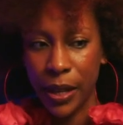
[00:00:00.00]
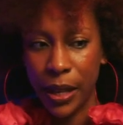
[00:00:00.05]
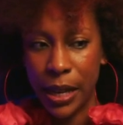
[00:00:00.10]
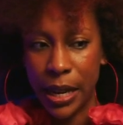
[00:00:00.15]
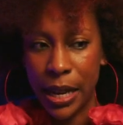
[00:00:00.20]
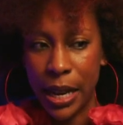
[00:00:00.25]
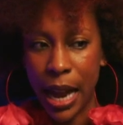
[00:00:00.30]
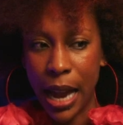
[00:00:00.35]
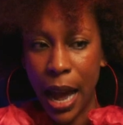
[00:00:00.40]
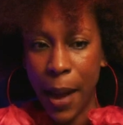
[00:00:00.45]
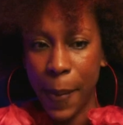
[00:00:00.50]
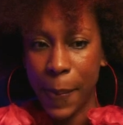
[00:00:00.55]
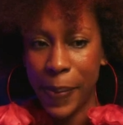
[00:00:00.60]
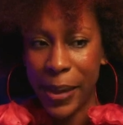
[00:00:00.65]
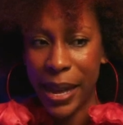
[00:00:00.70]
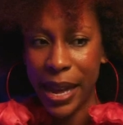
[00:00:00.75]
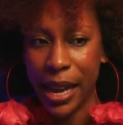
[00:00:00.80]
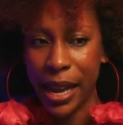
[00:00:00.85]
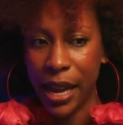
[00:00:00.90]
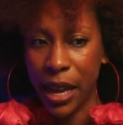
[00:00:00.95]
not
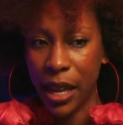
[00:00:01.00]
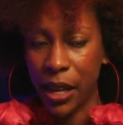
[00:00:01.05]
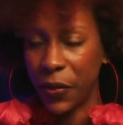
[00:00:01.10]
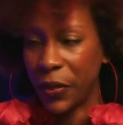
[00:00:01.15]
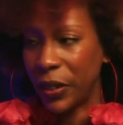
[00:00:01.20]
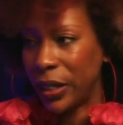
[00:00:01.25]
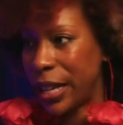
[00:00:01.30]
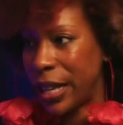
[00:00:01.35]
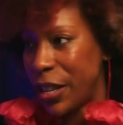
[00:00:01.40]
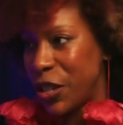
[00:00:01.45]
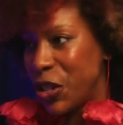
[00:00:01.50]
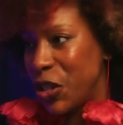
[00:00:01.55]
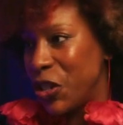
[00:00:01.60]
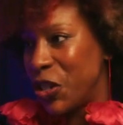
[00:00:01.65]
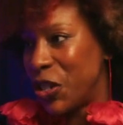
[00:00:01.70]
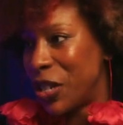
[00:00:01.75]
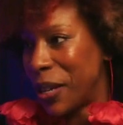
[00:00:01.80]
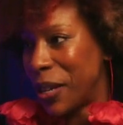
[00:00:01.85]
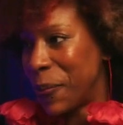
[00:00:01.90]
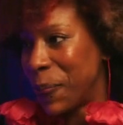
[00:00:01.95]
being in a
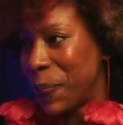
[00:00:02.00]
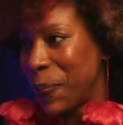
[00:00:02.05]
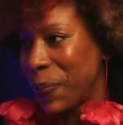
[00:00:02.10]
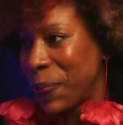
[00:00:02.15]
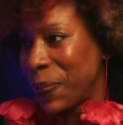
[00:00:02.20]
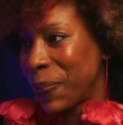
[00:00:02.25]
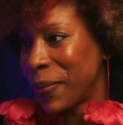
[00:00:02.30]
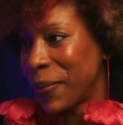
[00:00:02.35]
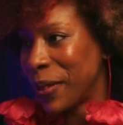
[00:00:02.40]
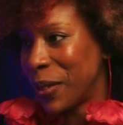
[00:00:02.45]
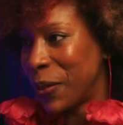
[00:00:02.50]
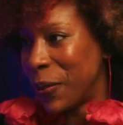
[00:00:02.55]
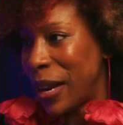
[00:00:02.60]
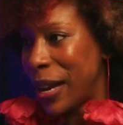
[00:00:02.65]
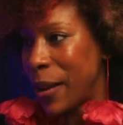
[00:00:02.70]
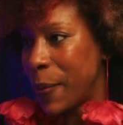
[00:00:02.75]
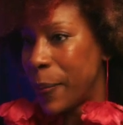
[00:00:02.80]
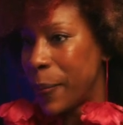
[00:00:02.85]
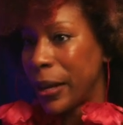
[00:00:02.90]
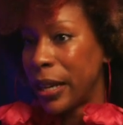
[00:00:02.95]
relationship,
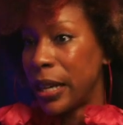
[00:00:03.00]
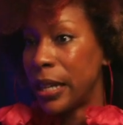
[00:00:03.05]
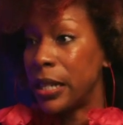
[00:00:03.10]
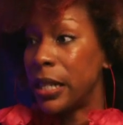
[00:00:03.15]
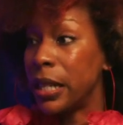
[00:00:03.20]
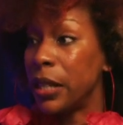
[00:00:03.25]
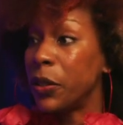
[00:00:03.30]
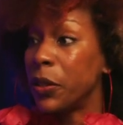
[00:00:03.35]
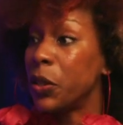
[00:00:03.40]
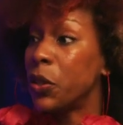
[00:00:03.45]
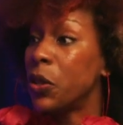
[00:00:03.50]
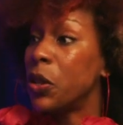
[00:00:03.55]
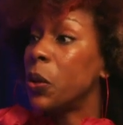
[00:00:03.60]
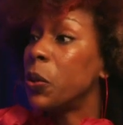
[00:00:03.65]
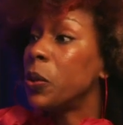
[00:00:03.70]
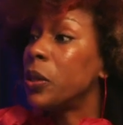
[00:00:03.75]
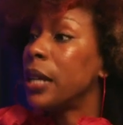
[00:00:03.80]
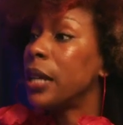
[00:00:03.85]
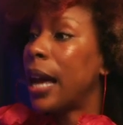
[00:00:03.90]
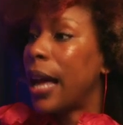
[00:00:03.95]
right? Because there is
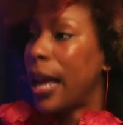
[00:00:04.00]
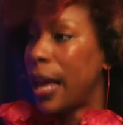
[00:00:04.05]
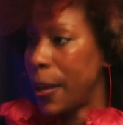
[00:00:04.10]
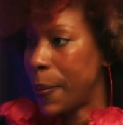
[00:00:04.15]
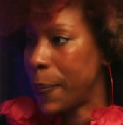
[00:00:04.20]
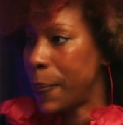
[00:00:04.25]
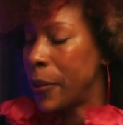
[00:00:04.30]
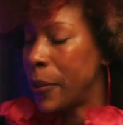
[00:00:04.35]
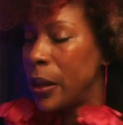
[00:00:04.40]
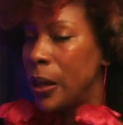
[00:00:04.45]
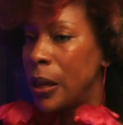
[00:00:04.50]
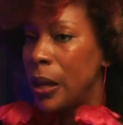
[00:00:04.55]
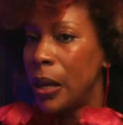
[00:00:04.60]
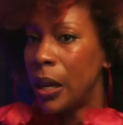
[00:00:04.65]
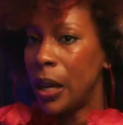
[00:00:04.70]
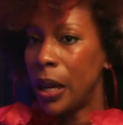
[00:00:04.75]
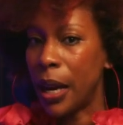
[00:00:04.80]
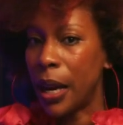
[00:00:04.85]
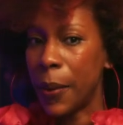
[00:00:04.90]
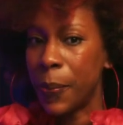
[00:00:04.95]
no time.
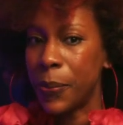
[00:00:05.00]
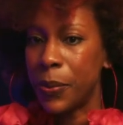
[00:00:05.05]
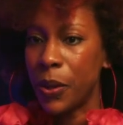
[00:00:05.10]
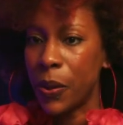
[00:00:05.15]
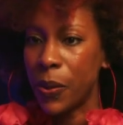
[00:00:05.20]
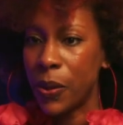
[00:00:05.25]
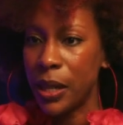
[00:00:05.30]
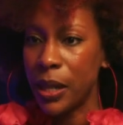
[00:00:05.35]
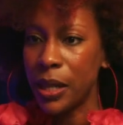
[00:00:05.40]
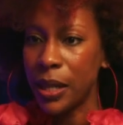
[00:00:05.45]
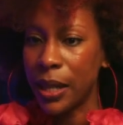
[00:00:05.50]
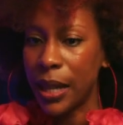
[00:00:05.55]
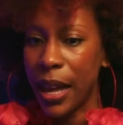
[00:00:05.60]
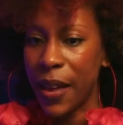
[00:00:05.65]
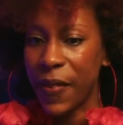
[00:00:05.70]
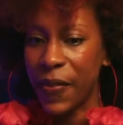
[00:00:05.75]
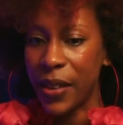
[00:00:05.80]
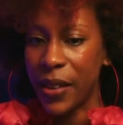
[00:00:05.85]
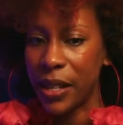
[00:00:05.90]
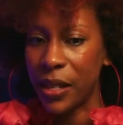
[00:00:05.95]
So this
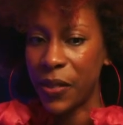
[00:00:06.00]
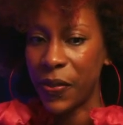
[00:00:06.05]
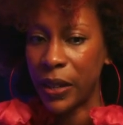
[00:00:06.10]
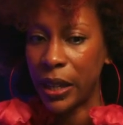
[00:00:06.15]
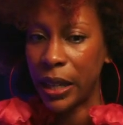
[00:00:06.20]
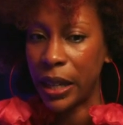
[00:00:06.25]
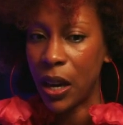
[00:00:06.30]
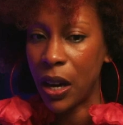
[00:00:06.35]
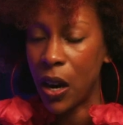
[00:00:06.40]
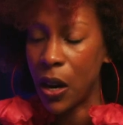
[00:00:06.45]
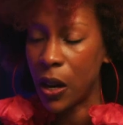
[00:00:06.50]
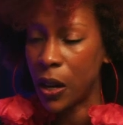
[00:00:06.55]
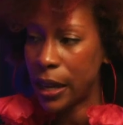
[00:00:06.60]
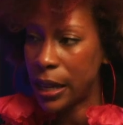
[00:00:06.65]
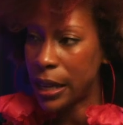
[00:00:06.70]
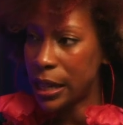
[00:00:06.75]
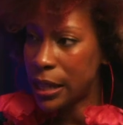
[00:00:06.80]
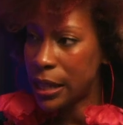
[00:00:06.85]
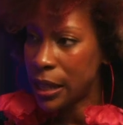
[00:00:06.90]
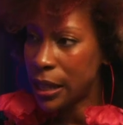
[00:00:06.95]
life is very
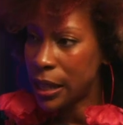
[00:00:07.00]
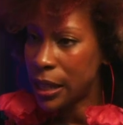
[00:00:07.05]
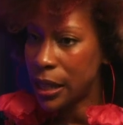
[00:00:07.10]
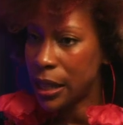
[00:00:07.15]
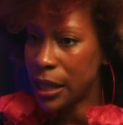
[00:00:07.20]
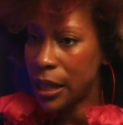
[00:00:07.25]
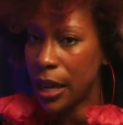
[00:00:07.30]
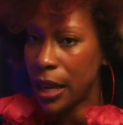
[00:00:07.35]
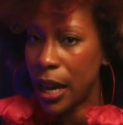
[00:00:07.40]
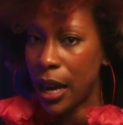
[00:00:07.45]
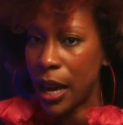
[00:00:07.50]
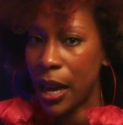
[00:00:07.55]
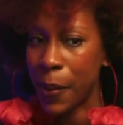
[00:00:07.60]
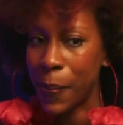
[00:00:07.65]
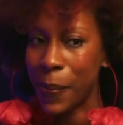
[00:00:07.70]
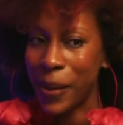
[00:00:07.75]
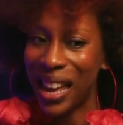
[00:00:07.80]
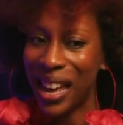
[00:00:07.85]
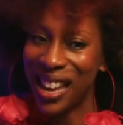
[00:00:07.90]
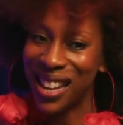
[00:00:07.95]
hard.
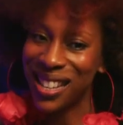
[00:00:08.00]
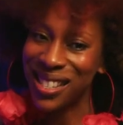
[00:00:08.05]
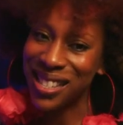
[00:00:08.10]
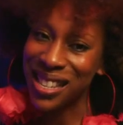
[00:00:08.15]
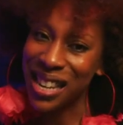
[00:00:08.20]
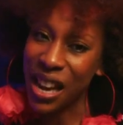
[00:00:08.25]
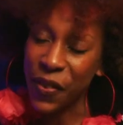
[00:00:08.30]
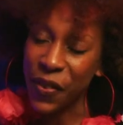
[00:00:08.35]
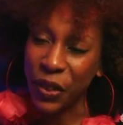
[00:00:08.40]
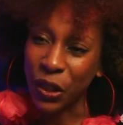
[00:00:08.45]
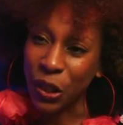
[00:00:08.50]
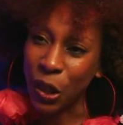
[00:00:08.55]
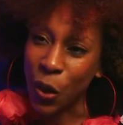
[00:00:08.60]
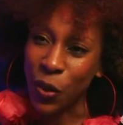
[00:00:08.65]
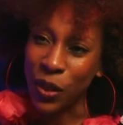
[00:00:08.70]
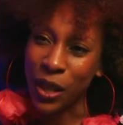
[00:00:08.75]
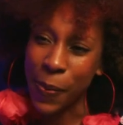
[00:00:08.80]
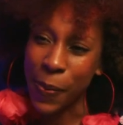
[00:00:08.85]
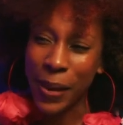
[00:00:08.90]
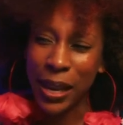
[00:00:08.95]
It's never
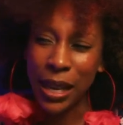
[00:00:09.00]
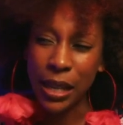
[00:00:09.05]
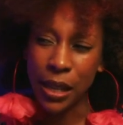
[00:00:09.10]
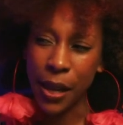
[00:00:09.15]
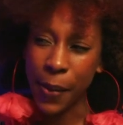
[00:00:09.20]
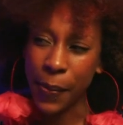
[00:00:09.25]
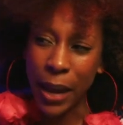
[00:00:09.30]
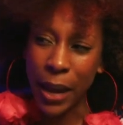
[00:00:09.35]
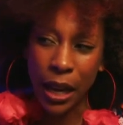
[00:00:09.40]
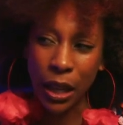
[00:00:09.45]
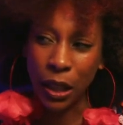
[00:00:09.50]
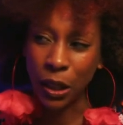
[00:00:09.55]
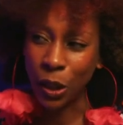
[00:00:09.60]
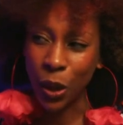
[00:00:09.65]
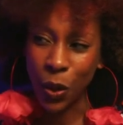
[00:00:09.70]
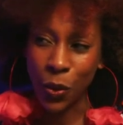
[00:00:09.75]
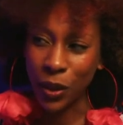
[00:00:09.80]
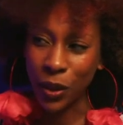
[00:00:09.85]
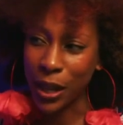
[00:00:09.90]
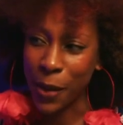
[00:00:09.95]
lonely, because I'm not a
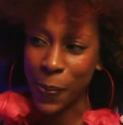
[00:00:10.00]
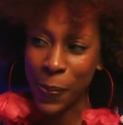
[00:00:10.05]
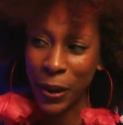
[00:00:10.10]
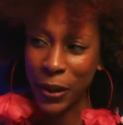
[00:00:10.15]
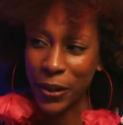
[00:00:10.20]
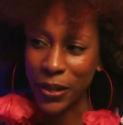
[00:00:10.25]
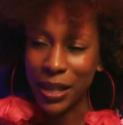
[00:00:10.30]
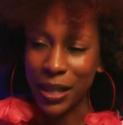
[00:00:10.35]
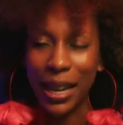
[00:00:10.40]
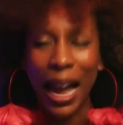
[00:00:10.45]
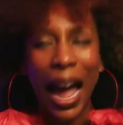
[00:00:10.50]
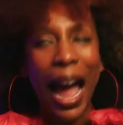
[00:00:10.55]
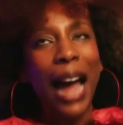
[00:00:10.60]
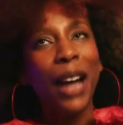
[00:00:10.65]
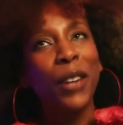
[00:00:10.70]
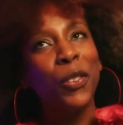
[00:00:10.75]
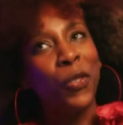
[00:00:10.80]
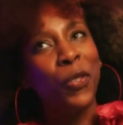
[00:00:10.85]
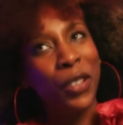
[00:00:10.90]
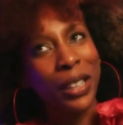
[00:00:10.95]
lonely person.
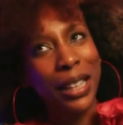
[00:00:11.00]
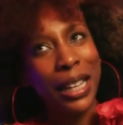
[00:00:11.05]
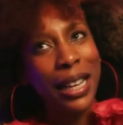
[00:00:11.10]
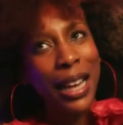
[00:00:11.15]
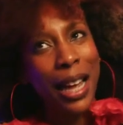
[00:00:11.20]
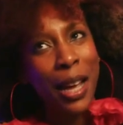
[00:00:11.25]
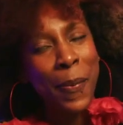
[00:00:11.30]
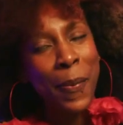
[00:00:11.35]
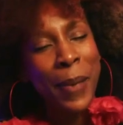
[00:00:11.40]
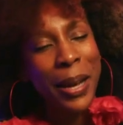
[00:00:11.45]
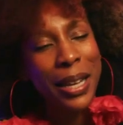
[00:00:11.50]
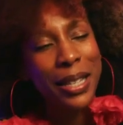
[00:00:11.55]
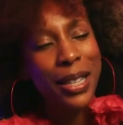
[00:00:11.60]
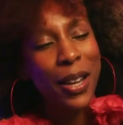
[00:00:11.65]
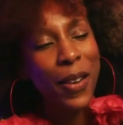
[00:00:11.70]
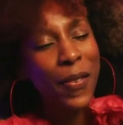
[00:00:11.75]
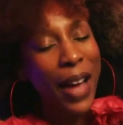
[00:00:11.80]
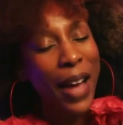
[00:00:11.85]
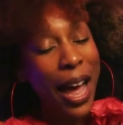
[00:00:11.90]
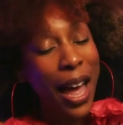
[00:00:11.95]
I really like
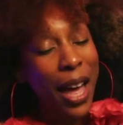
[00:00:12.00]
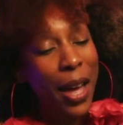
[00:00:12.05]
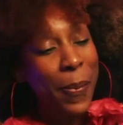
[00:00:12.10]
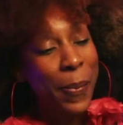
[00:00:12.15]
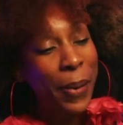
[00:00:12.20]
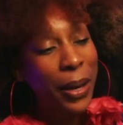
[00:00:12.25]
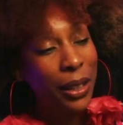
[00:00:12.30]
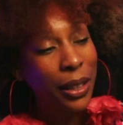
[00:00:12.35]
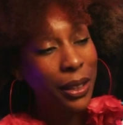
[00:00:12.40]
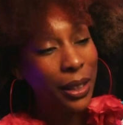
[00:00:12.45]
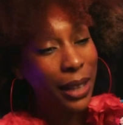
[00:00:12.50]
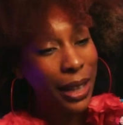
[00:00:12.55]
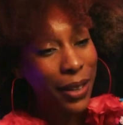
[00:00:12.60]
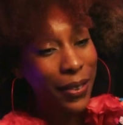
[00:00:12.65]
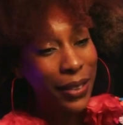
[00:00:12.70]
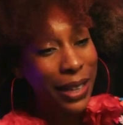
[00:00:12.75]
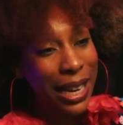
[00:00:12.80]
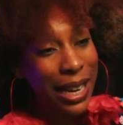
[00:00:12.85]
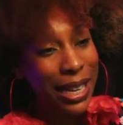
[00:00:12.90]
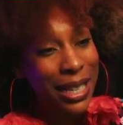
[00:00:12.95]
myself. I am
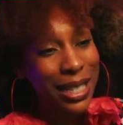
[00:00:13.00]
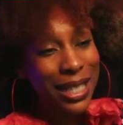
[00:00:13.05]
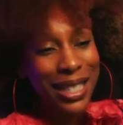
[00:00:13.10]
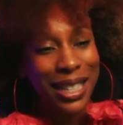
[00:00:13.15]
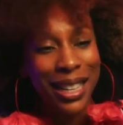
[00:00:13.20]
hilarious.